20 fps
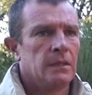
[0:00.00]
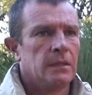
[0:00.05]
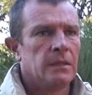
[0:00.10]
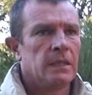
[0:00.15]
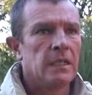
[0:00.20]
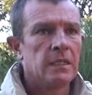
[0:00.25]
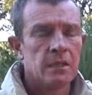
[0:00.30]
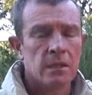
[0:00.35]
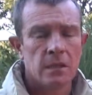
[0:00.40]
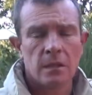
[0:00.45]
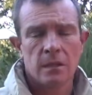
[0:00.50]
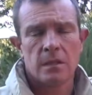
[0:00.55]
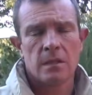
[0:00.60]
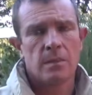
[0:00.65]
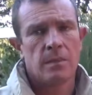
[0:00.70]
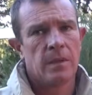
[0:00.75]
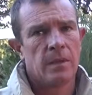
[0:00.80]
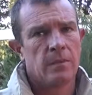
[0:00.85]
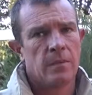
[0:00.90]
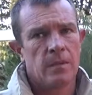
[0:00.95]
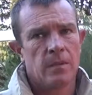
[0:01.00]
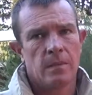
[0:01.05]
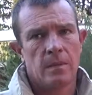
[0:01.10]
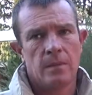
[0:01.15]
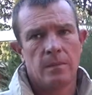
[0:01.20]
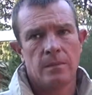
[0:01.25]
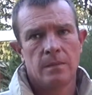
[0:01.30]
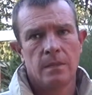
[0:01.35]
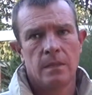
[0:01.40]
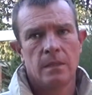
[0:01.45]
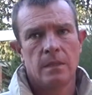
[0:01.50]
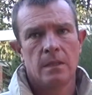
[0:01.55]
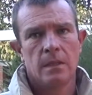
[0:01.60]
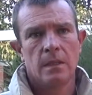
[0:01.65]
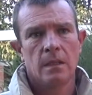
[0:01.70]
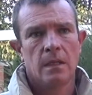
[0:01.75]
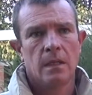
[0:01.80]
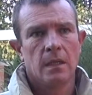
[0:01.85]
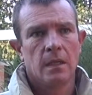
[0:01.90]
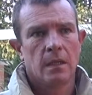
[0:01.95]
diesel is a big problem
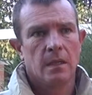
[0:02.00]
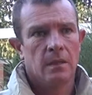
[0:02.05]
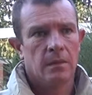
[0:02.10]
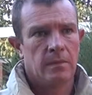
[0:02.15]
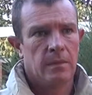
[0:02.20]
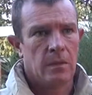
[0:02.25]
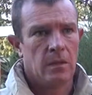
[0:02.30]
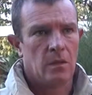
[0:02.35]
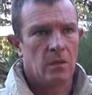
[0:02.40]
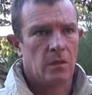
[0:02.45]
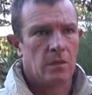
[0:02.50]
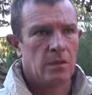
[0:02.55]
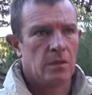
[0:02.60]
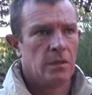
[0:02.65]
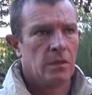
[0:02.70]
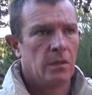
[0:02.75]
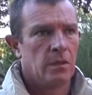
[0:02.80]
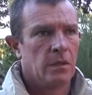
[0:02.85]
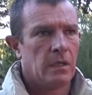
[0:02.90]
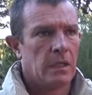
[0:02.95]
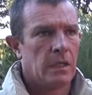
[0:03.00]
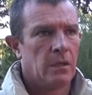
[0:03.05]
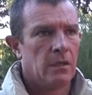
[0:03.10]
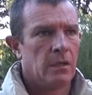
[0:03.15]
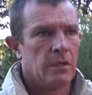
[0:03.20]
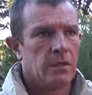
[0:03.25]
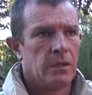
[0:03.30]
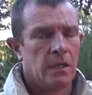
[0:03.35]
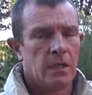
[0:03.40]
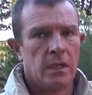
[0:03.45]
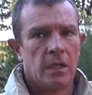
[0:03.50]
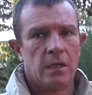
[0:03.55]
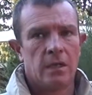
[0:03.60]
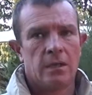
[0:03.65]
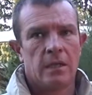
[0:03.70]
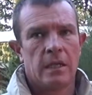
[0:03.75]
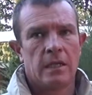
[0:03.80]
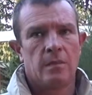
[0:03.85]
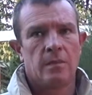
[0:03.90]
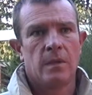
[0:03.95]
because you can only secure it
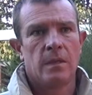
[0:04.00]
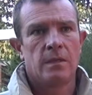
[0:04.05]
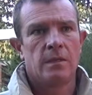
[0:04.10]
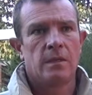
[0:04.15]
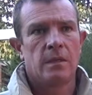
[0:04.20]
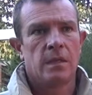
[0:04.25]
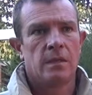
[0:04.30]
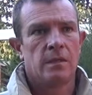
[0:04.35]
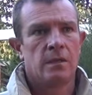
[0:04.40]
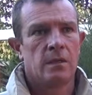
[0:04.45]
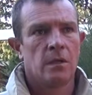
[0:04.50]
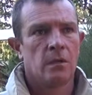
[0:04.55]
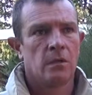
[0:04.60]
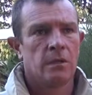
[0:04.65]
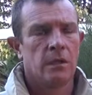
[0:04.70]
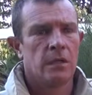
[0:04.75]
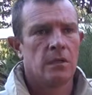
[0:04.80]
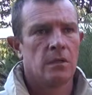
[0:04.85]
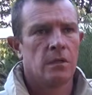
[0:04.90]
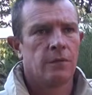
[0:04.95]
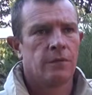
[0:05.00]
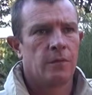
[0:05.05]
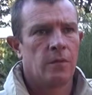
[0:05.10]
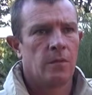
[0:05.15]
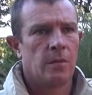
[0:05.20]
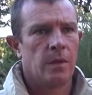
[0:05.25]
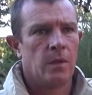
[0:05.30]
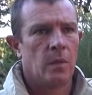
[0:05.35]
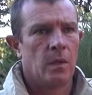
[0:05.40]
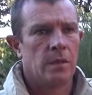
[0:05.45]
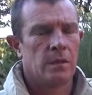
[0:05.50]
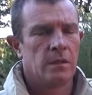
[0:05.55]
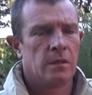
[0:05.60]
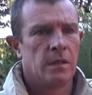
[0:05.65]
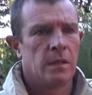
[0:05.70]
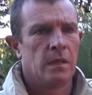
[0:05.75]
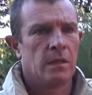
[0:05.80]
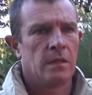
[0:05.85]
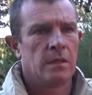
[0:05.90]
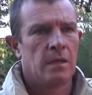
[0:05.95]
that much. They stole diesel from me once
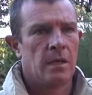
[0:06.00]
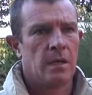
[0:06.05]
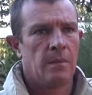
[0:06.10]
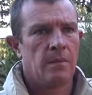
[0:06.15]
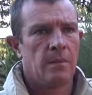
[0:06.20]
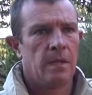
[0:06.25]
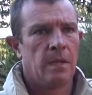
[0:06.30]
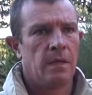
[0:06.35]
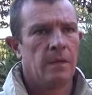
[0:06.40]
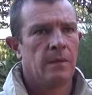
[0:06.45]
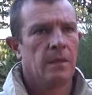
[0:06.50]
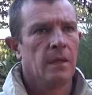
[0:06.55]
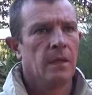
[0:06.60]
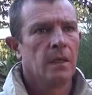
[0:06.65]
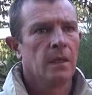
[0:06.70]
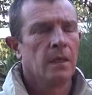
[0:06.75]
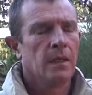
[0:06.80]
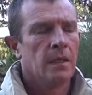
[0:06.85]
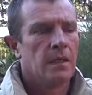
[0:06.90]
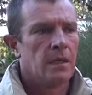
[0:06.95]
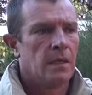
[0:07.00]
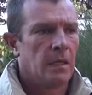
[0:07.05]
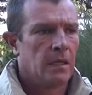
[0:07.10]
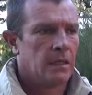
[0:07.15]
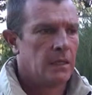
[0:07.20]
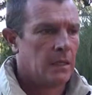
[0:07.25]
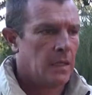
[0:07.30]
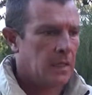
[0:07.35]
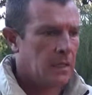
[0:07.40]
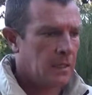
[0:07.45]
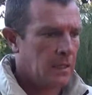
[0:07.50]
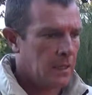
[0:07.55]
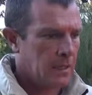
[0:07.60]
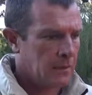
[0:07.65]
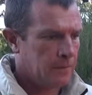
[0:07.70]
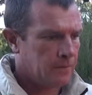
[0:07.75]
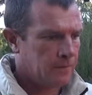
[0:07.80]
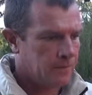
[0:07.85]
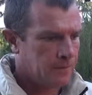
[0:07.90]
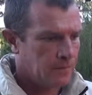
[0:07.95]
in Zambia. They take
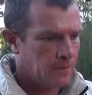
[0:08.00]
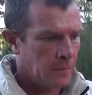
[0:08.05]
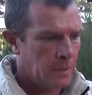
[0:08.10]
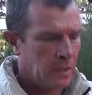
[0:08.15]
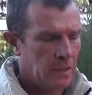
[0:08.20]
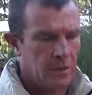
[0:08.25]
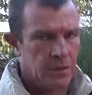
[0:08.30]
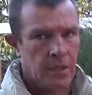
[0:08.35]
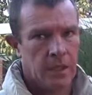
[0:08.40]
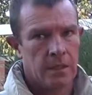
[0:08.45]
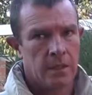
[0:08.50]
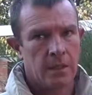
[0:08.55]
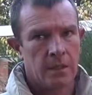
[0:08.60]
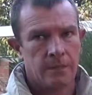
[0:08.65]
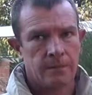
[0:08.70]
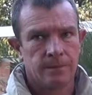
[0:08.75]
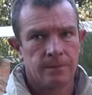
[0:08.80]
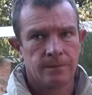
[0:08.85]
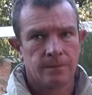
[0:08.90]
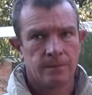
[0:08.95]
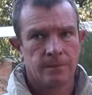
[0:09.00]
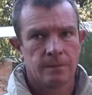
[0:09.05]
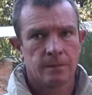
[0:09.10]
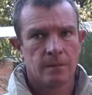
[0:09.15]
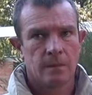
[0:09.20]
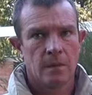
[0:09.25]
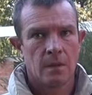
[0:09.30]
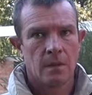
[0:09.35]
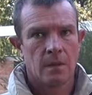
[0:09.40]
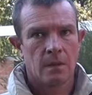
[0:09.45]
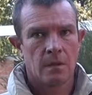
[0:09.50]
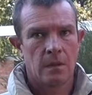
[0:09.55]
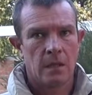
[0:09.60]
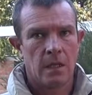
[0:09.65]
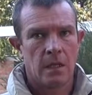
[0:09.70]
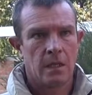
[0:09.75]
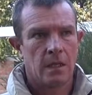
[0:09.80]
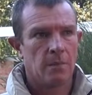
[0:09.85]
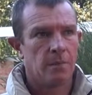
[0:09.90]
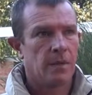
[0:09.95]
injector. It's
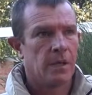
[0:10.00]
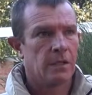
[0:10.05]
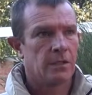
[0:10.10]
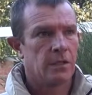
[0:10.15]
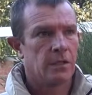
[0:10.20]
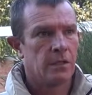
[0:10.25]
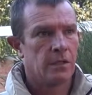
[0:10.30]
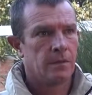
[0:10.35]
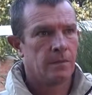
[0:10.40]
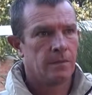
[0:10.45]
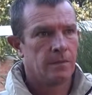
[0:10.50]
like a punch.